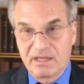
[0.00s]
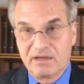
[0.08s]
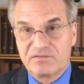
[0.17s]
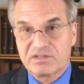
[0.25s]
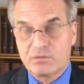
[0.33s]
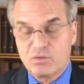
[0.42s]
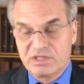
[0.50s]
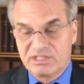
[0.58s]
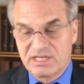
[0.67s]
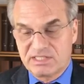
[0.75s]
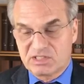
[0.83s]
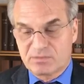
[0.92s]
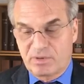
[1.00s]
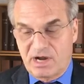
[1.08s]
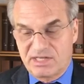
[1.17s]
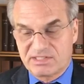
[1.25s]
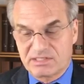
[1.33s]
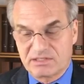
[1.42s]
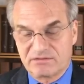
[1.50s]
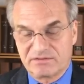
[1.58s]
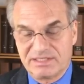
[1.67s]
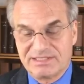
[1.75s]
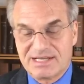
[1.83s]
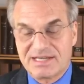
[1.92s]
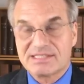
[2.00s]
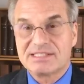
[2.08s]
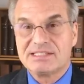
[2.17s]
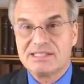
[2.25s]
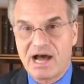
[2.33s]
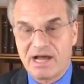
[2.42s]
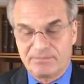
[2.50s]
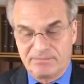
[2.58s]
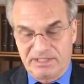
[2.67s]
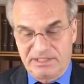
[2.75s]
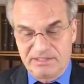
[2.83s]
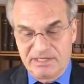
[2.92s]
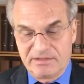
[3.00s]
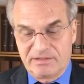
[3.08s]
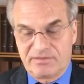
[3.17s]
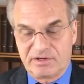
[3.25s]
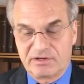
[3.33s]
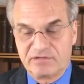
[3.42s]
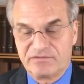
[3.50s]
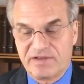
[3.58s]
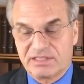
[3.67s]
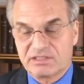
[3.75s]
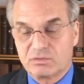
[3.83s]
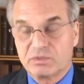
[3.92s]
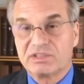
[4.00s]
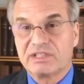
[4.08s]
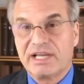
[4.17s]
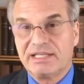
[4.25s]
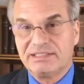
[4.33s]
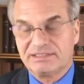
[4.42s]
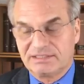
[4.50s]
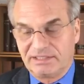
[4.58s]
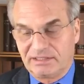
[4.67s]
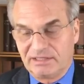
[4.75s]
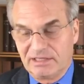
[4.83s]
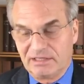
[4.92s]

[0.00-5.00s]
If someone tests positive, it does not mean that they're infected with anything,